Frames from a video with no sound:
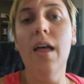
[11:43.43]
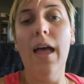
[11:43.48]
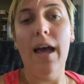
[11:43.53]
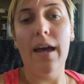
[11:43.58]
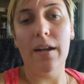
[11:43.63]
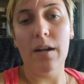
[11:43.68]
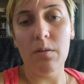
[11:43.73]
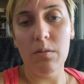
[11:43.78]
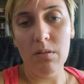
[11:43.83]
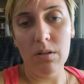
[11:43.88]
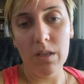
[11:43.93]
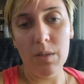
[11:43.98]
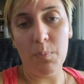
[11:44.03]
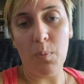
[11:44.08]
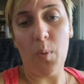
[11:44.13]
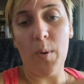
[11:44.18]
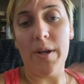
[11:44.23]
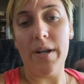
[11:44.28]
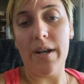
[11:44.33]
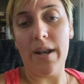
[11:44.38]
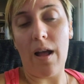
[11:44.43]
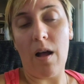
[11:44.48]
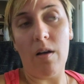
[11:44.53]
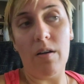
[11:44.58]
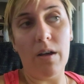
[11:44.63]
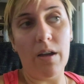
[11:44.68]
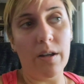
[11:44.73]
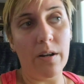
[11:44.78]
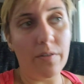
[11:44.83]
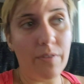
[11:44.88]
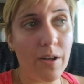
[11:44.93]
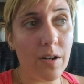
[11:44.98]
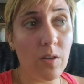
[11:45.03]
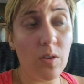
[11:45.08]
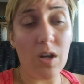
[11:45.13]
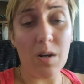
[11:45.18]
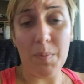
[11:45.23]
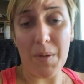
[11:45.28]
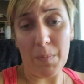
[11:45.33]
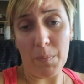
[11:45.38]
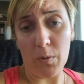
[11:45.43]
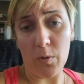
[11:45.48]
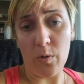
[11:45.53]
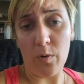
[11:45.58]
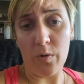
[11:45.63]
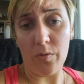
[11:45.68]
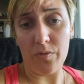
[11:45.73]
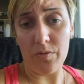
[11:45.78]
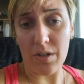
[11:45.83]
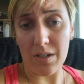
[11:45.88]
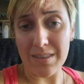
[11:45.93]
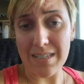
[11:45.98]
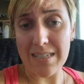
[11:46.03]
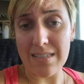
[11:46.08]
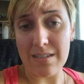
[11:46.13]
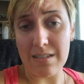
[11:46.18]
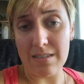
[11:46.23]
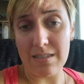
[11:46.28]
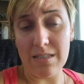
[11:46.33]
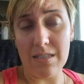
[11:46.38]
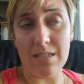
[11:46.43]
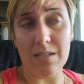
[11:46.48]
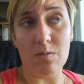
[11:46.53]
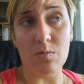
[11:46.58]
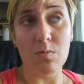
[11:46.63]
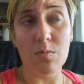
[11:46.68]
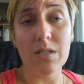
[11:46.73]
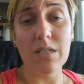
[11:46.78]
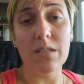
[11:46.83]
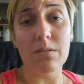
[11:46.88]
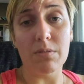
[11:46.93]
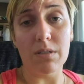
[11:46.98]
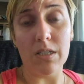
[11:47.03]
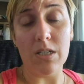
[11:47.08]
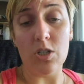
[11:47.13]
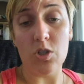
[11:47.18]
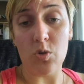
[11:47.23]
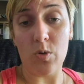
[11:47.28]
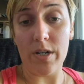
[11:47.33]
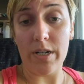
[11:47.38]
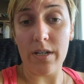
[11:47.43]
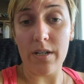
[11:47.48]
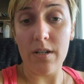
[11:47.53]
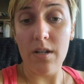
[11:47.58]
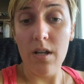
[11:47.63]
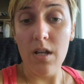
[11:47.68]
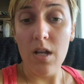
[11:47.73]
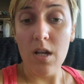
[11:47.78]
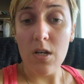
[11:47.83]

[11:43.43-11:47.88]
And I really point it out. And I've had a lot of people who have done these lessons and really, really enjoyed it.